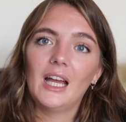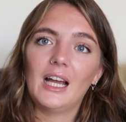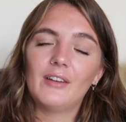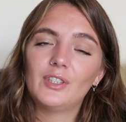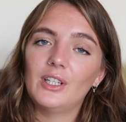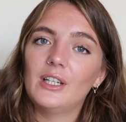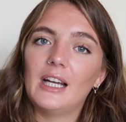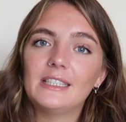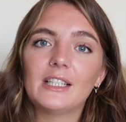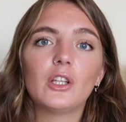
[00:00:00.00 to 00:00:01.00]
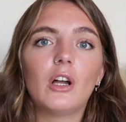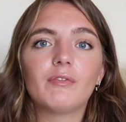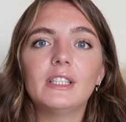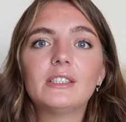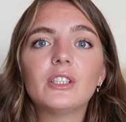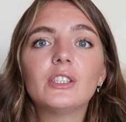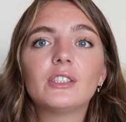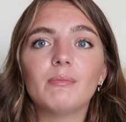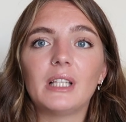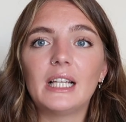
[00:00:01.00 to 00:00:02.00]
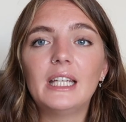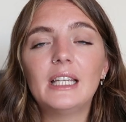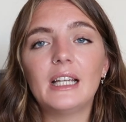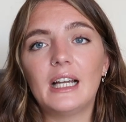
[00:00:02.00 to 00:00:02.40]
After I did a lot of research and planning,